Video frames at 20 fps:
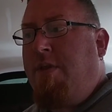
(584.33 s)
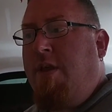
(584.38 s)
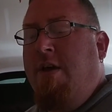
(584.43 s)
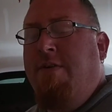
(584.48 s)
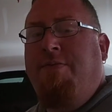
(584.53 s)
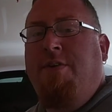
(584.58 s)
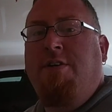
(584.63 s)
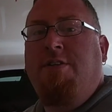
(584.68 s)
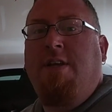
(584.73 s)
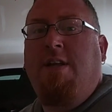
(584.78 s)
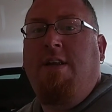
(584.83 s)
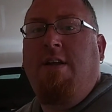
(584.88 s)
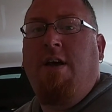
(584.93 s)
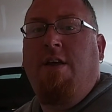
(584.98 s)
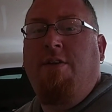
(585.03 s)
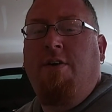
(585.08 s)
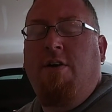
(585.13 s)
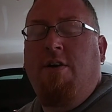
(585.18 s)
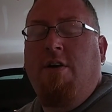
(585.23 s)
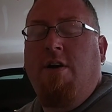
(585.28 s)
if there's any
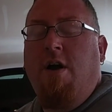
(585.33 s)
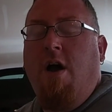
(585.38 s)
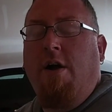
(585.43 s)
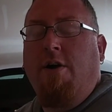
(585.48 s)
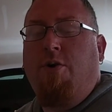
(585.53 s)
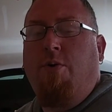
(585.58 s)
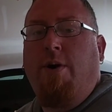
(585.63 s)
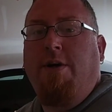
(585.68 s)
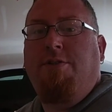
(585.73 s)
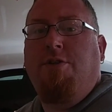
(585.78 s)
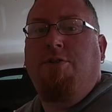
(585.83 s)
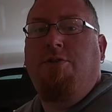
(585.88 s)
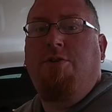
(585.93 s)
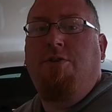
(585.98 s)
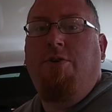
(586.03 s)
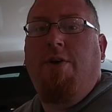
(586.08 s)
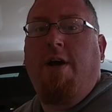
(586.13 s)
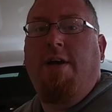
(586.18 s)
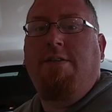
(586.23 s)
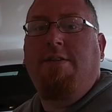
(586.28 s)
other questions
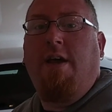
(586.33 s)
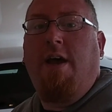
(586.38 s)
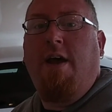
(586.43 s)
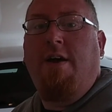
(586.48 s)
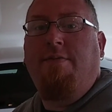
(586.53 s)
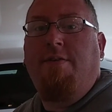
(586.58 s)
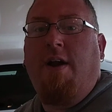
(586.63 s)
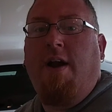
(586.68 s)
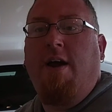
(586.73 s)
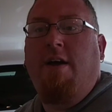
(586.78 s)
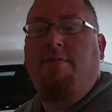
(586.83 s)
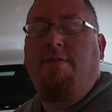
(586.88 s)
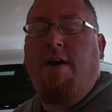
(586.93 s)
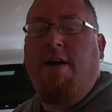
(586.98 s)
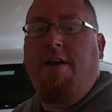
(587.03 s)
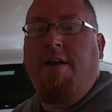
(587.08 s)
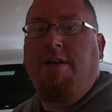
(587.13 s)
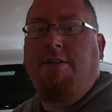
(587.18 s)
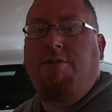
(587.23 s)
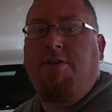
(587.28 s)
you guys have that I have
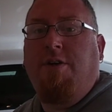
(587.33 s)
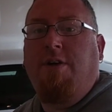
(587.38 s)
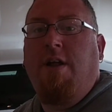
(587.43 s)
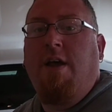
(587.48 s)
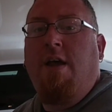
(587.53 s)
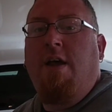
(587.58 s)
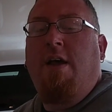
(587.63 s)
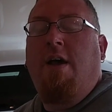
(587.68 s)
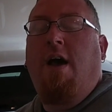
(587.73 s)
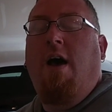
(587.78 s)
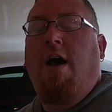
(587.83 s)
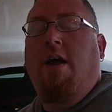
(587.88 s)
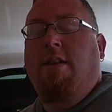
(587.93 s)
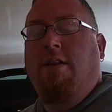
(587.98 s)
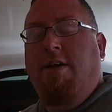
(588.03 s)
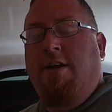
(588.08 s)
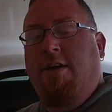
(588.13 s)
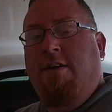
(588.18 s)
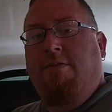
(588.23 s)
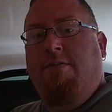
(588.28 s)
not answered,
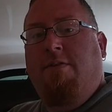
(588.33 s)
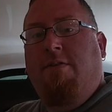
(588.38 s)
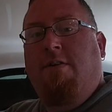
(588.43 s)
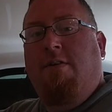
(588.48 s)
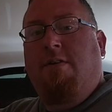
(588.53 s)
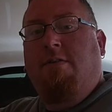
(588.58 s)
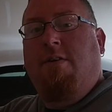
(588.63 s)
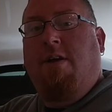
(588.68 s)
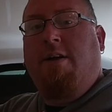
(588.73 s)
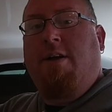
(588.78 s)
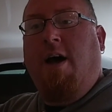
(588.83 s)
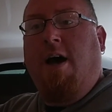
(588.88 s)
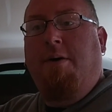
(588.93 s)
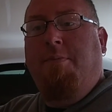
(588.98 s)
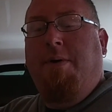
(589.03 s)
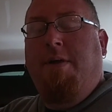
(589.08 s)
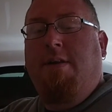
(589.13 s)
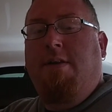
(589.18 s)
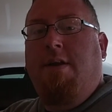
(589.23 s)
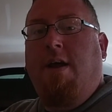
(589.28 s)
leave a
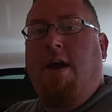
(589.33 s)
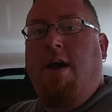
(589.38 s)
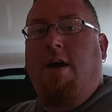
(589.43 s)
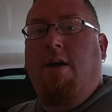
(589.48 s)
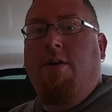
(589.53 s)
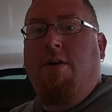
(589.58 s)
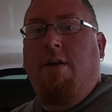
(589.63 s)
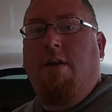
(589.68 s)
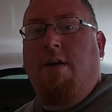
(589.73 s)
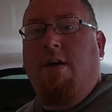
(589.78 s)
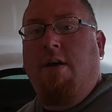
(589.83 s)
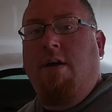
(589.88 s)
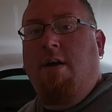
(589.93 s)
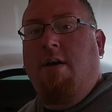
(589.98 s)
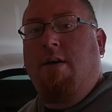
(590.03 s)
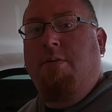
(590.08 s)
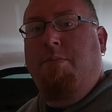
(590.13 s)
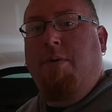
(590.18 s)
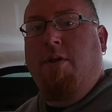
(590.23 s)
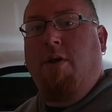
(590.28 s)
comment down
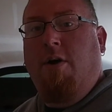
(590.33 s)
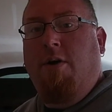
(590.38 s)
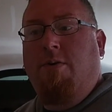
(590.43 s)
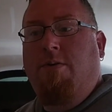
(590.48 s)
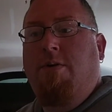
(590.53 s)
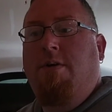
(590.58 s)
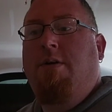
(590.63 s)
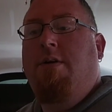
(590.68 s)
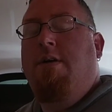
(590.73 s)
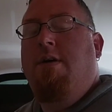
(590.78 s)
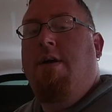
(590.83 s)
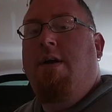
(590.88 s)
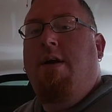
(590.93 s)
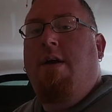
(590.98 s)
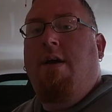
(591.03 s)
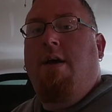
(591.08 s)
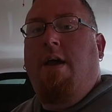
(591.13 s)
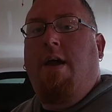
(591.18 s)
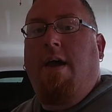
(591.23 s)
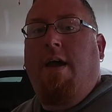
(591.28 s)
below,
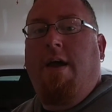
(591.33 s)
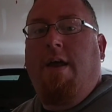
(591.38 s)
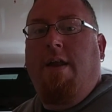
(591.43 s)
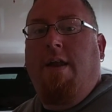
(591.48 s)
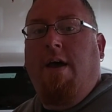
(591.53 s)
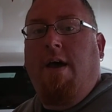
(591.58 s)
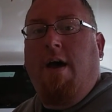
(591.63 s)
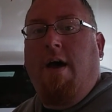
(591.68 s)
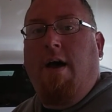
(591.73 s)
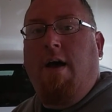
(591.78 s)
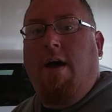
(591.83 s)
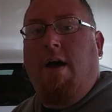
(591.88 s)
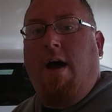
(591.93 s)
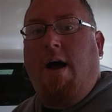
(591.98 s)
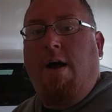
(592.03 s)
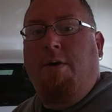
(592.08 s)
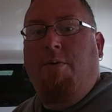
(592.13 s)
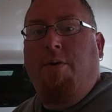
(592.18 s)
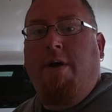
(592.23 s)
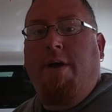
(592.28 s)
and
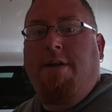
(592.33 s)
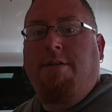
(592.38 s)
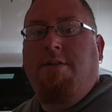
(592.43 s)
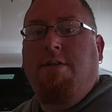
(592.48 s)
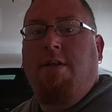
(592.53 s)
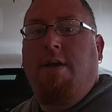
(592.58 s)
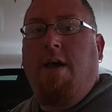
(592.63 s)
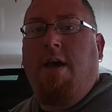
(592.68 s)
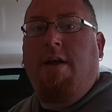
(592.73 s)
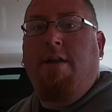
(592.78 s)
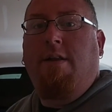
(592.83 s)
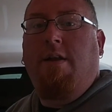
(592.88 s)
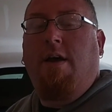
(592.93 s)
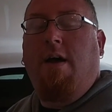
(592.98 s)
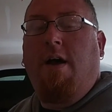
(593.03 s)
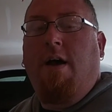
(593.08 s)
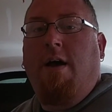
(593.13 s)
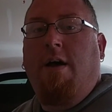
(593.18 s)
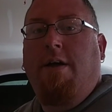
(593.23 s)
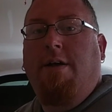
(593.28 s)
I will answer that
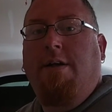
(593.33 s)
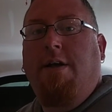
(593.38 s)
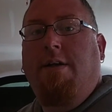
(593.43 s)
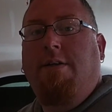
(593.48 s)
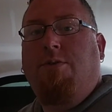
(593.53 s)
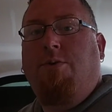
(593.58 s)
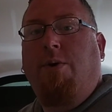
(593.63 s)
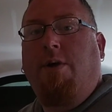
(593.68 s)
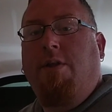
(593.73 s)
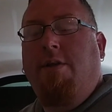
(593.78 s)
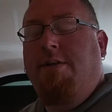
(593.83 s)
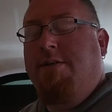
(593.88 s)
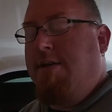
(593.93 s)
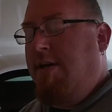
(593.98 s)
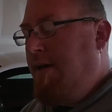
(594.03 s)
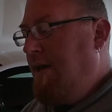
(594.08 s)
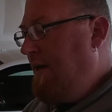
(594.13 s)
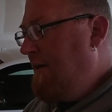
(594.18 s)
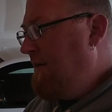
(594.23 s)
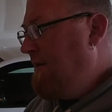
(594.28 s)
as quickly as
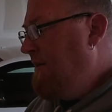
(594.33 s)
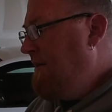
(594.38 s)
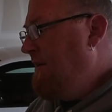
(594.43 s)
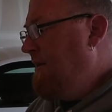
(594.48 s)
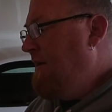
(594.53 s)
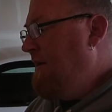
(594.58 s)
I can.